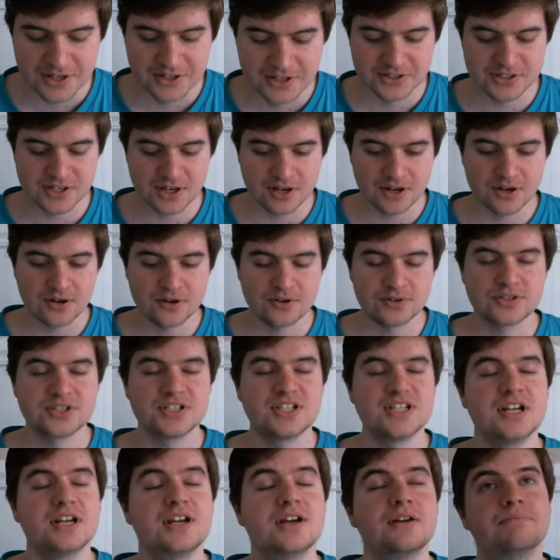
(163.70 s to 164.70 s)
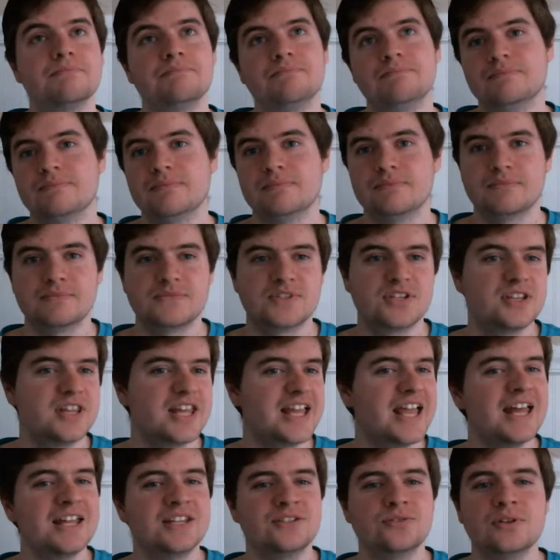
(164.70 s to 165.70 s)
So she, so
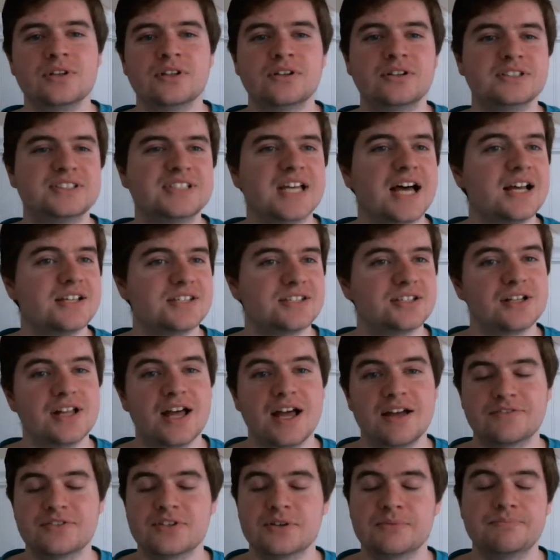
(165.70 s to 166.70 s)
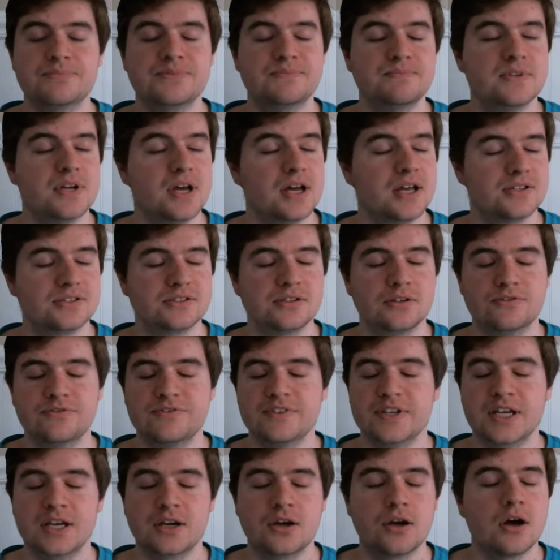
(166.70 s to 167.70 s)
they get into a little tussle after uh,
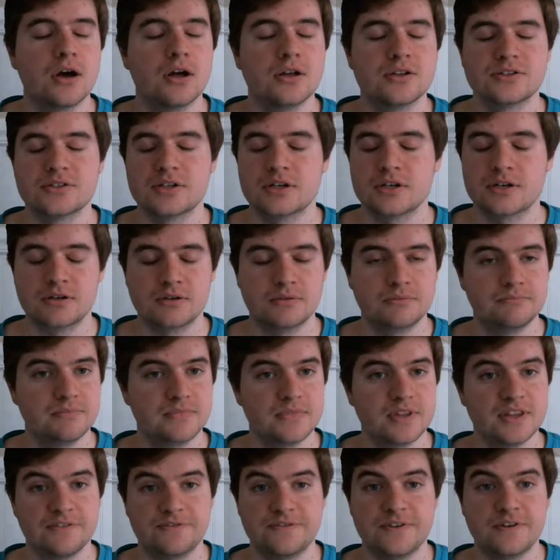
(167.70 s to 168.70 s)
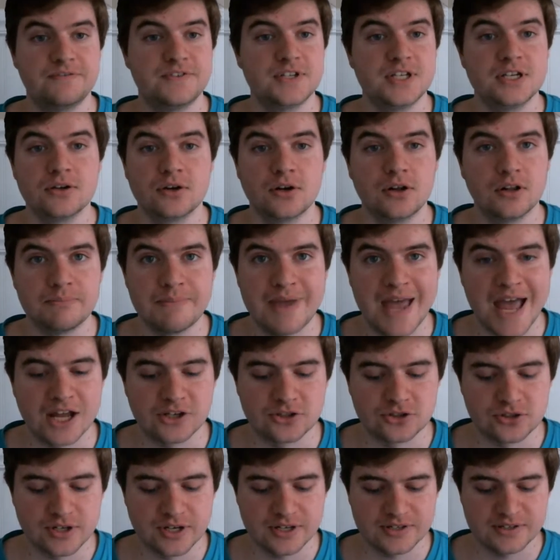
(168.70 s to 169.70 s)
Sophia calls her the 50 year old
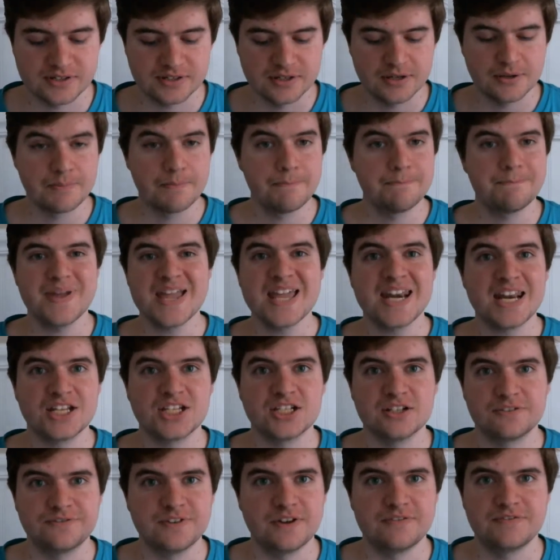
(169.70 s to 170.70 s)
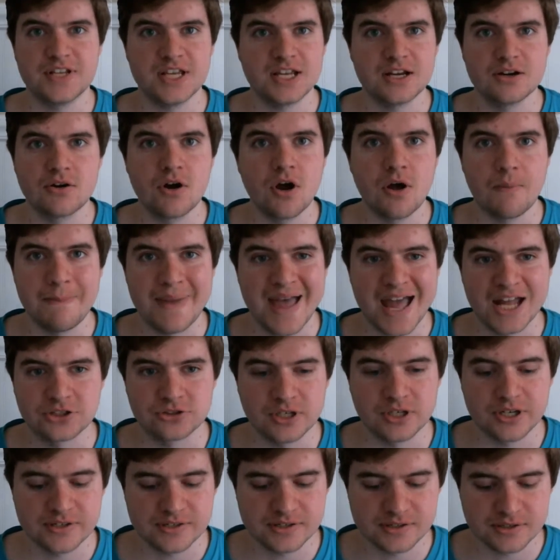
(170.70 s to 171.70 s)
mattress. Beat it, you 50 year old
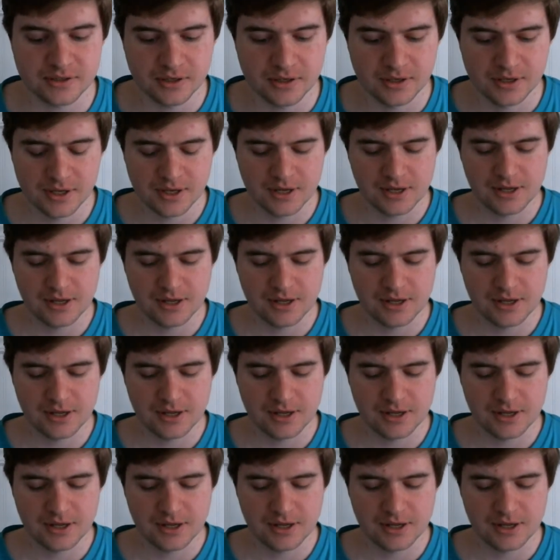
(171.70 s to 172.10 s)
mattress.